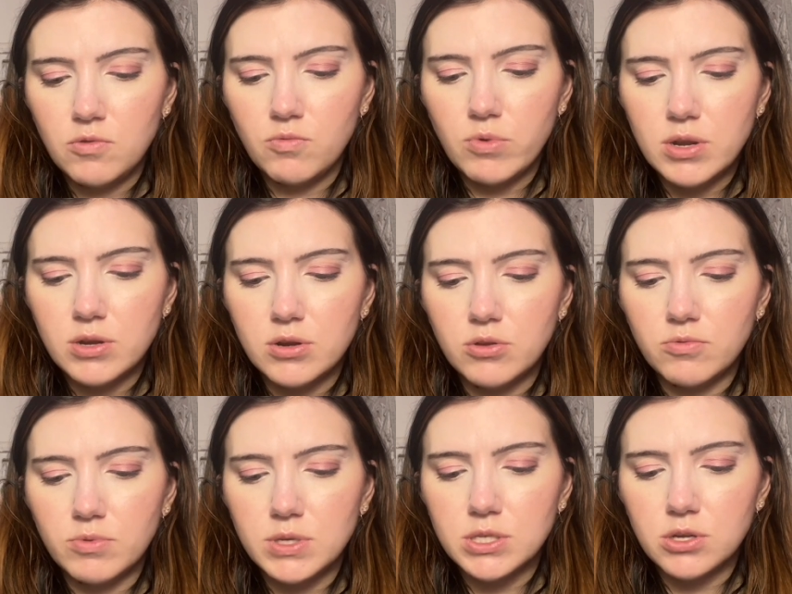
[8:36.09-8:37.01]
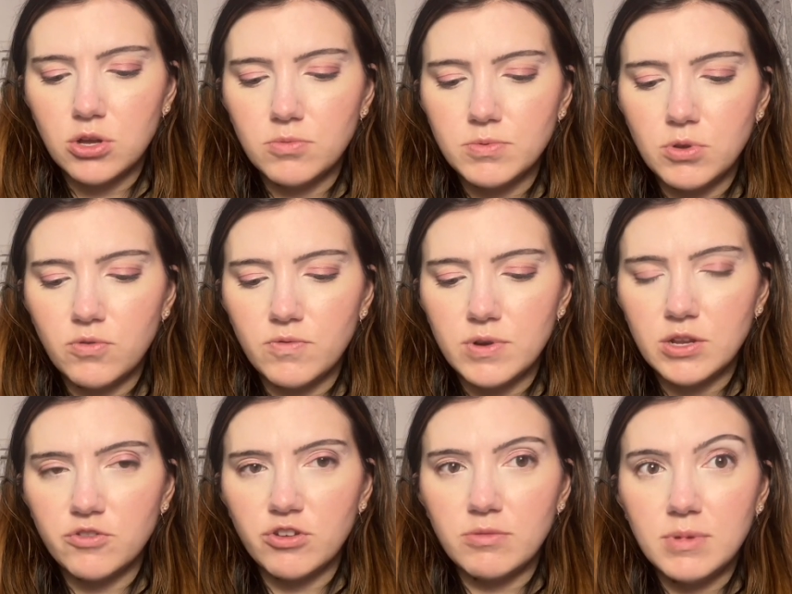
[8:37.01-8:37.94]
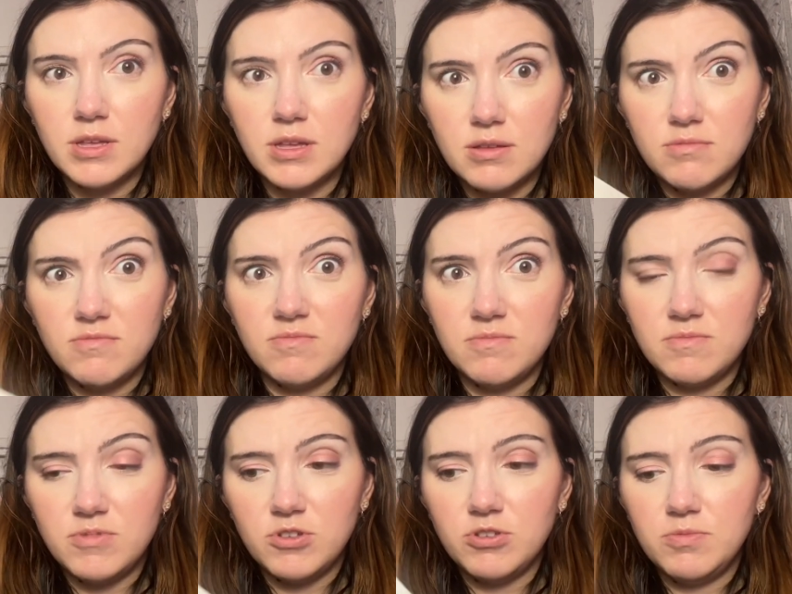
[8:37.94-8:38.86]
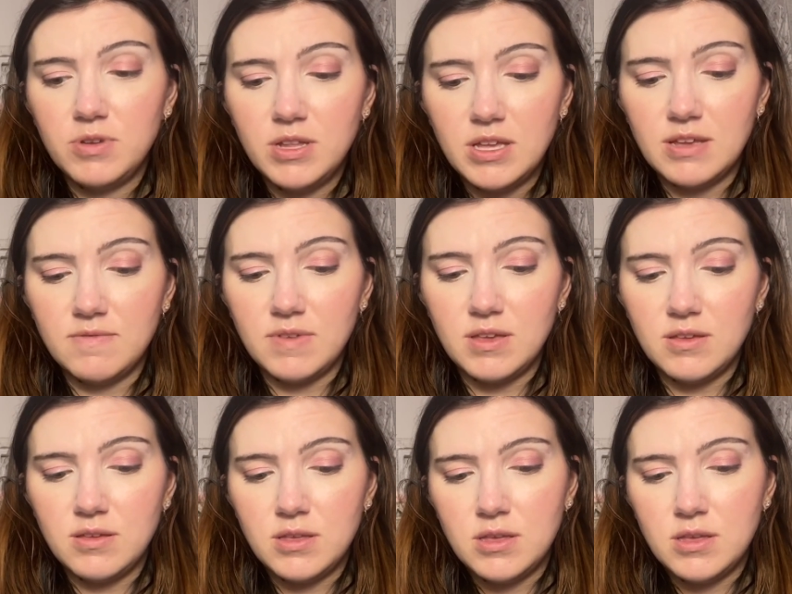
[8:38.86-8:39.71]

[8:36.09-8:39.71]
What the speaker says: Retinol Resculpt Overnight Treatment. It feels pretty heavy.